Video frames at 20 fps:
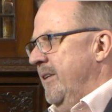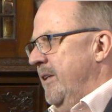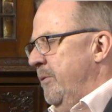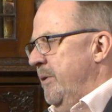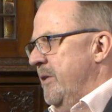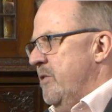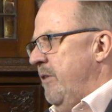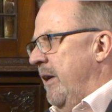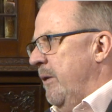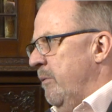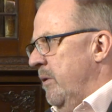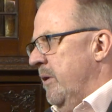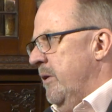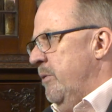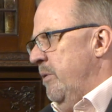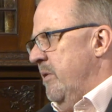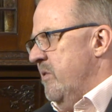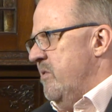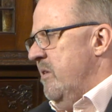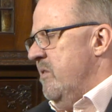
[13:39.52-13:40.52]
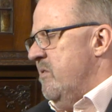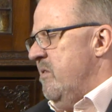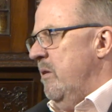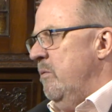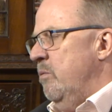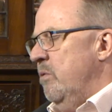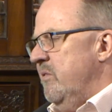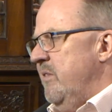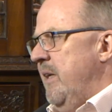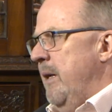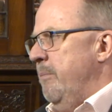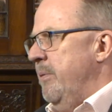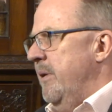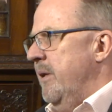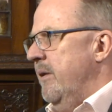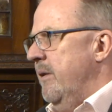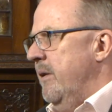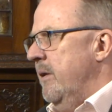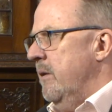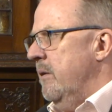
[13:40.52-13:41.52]
you interact with liquidity. So what's
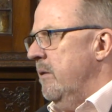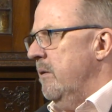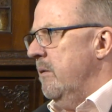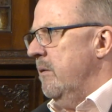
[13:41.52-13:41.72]
happening there?